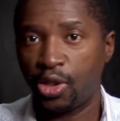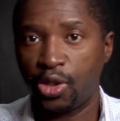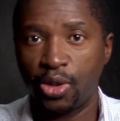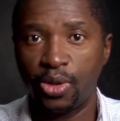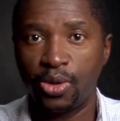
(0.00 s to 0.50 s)

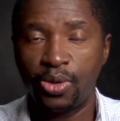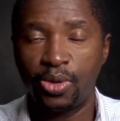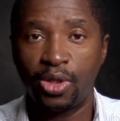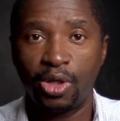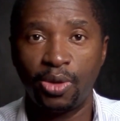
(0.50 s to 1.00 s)

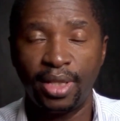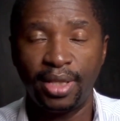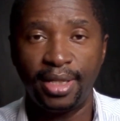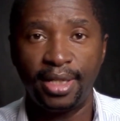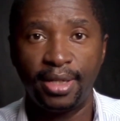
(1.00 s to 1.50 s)
your
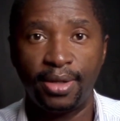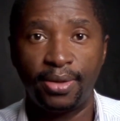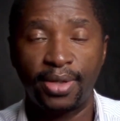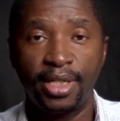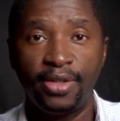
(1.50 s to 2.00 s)
lower third
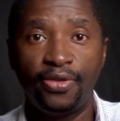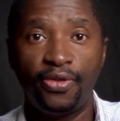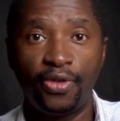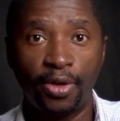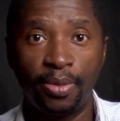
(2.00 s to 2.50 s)
already
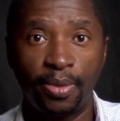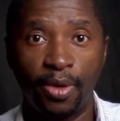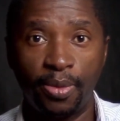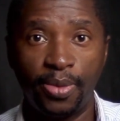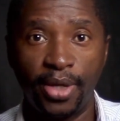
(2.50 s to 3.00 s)

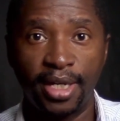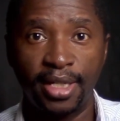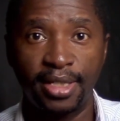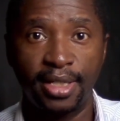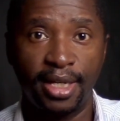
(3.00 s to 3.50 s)
from
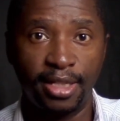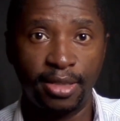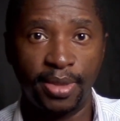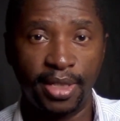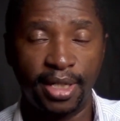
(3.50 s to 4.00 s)
OBS
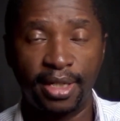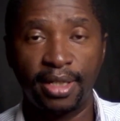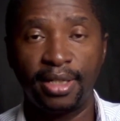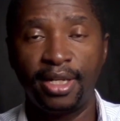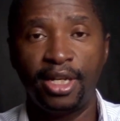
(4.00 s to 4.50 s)
has been
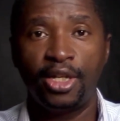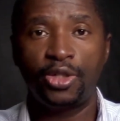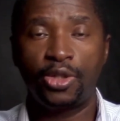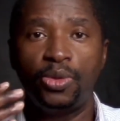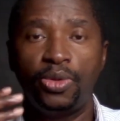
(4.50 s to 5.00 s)
rendered.
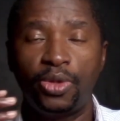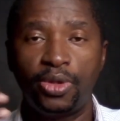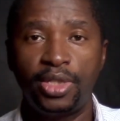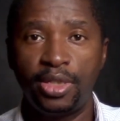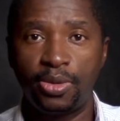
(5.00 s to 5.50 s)
You will
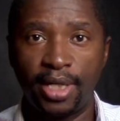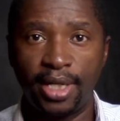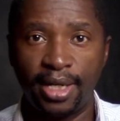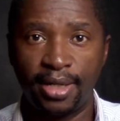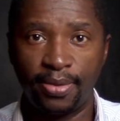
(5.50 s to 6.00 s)
notice
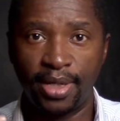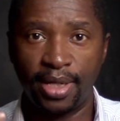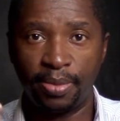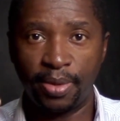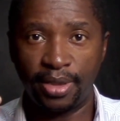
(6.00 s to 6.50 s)
when I
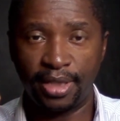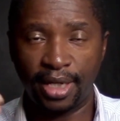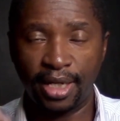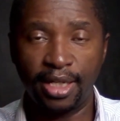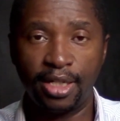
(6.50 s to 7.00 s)

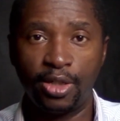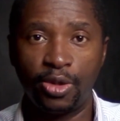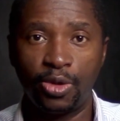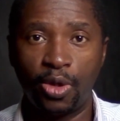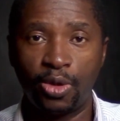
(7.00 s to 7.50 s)
drag
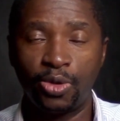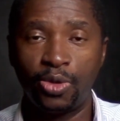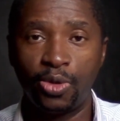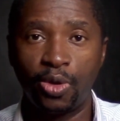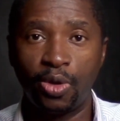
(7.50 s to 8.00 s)
it
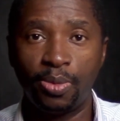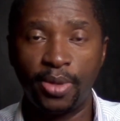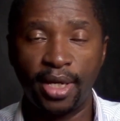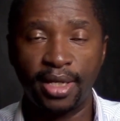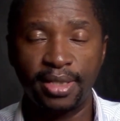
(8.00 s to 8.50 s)
onto
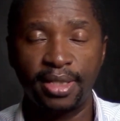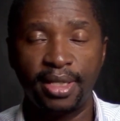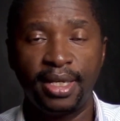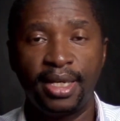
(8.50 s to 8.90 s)
OBS,